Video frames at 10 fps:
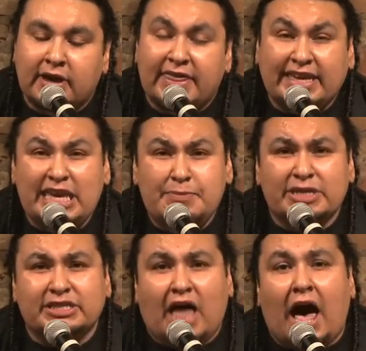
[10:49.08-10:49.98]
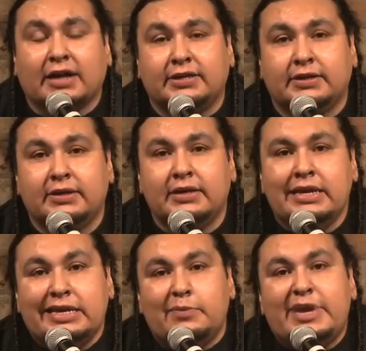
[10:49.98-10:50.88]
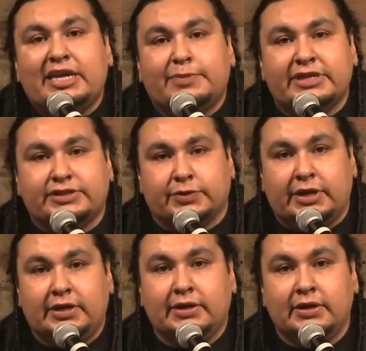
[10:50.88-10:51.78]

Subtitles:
that keep us locked in a made-up history.